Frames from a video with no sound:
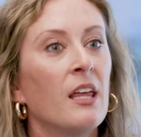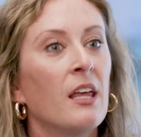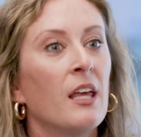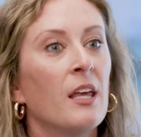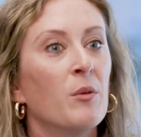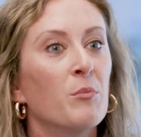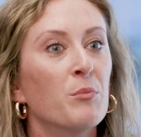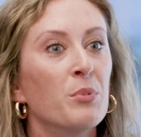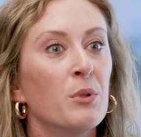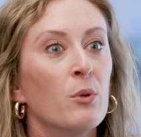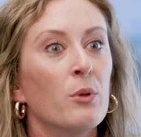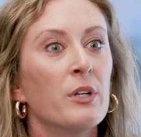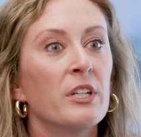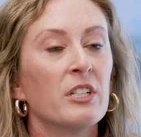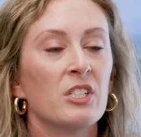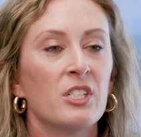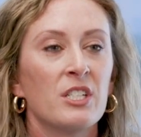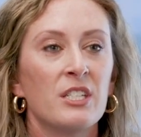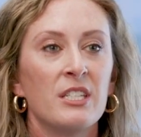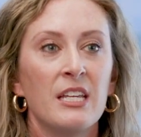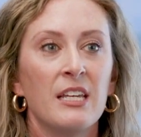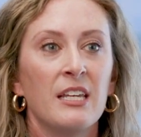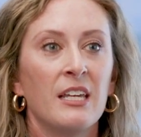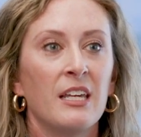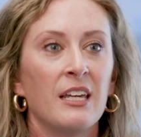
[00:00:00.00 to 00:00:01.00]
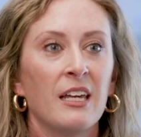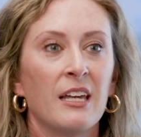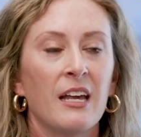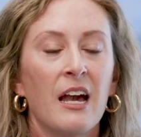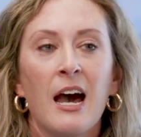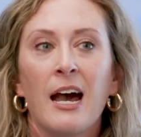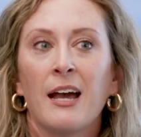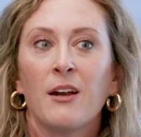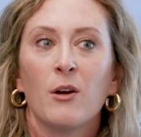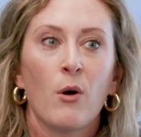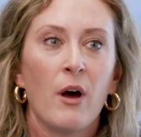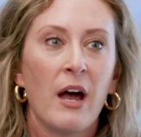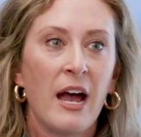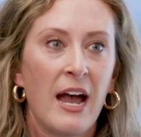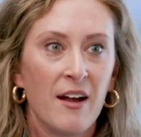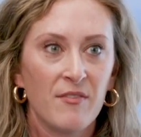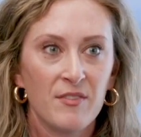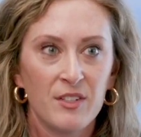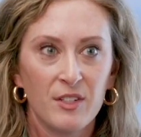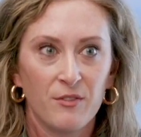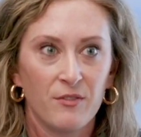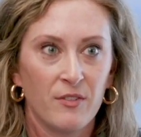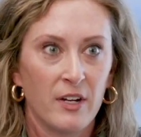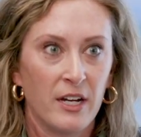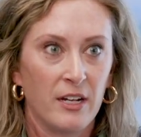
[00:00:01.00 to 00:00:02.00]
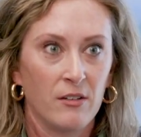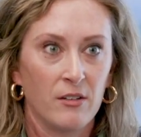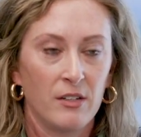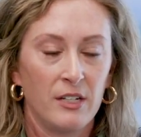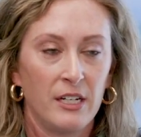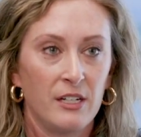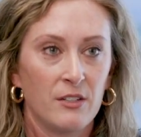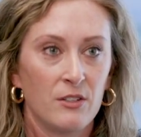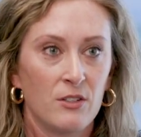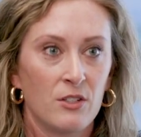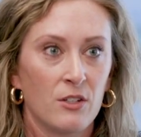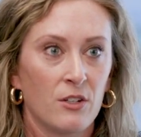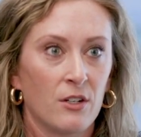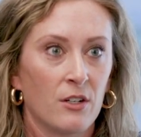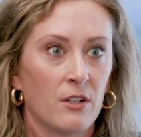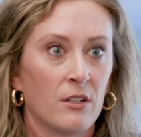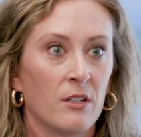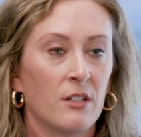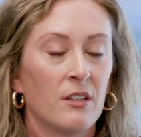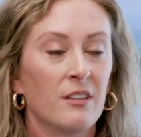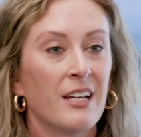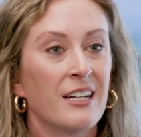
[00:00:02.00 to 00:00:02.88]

employers thinking, I don't have to file an answer.